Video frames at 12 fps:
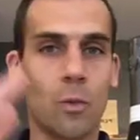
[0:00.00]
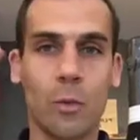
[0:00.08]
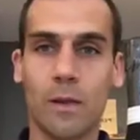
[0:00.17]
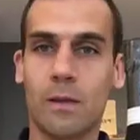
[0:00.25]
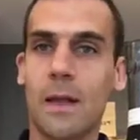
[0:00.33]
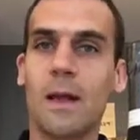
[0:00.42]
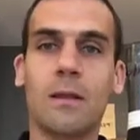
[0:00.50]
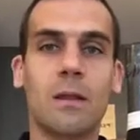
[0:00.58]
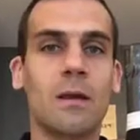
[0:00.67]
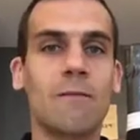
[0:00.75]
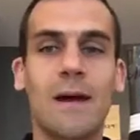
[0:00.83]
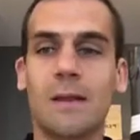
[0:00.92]
with stainless
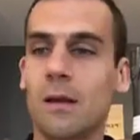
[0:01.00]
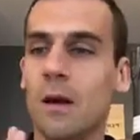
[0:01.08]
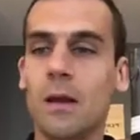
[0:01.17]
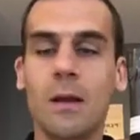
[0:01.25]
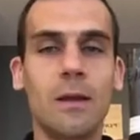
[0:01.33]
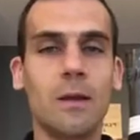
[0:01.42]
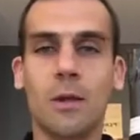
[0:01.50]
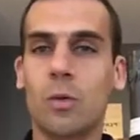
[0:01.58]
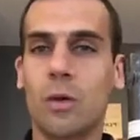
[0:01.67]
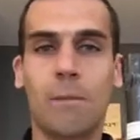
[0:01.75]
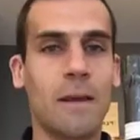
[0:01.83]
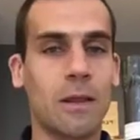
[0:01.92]
steel vat only, it
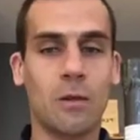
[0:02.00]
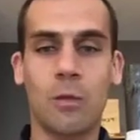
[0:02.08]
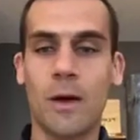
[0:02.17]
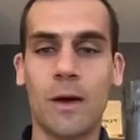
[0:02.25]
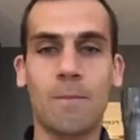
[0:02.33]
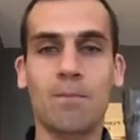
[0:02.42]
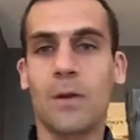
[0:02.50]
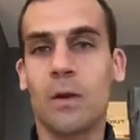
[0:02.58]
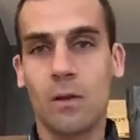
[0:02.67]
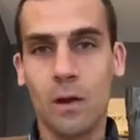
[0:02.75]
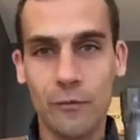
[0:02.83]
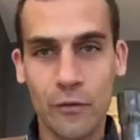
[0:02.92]
was the best way,
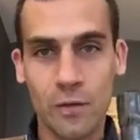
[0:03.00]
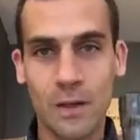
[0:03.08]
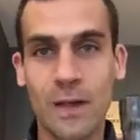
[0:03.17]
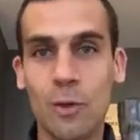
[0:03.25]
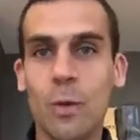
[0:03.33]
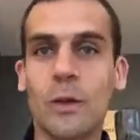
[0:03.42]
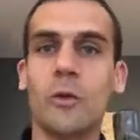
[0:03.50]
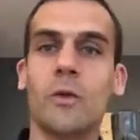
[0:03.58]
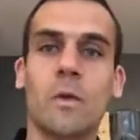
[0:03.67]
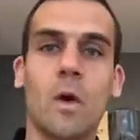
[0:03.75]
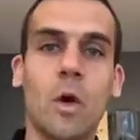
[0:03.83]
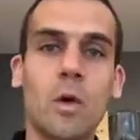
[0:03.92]
because obviously when you
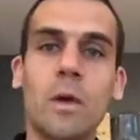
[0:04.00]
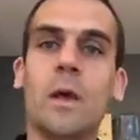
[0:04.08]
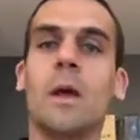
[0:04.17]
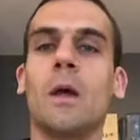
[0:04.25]
use oak,